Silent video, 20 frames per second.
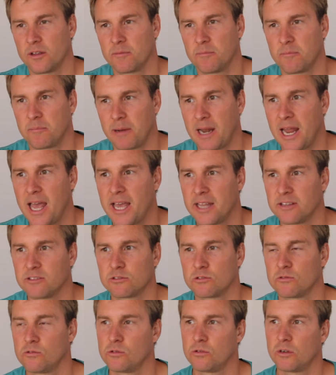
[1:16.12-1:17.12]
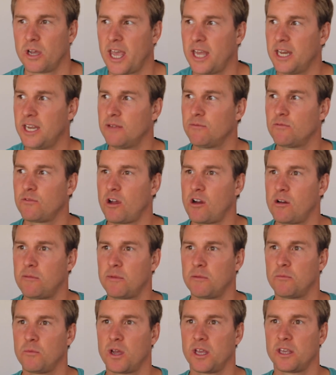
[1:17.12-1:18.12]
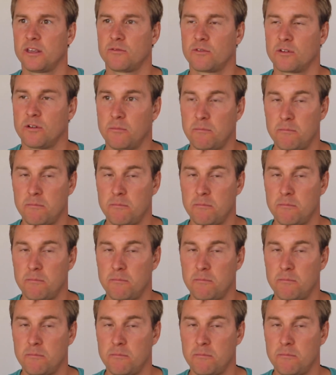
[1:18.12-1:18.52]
plans, or any environment where you've got